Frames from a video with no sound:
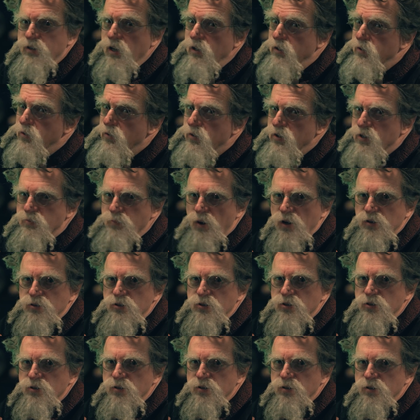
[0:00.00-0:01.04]
tell you this
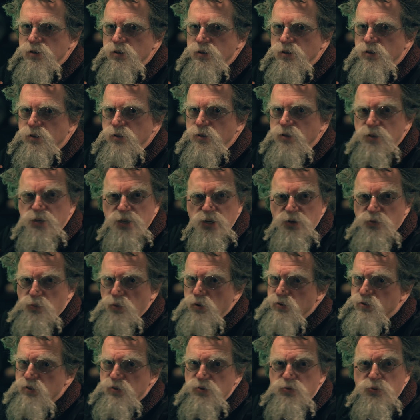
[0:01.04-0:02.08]
much. It
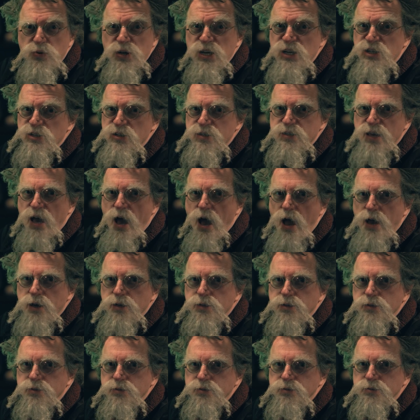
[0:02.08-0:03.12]
wasn't
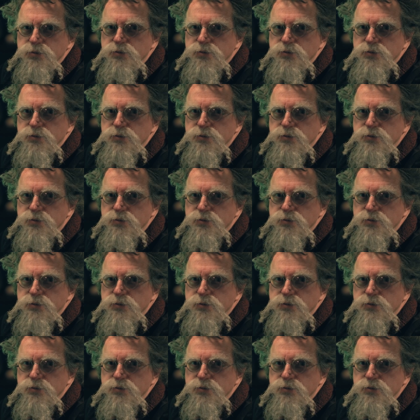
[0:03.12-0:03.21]
regicide.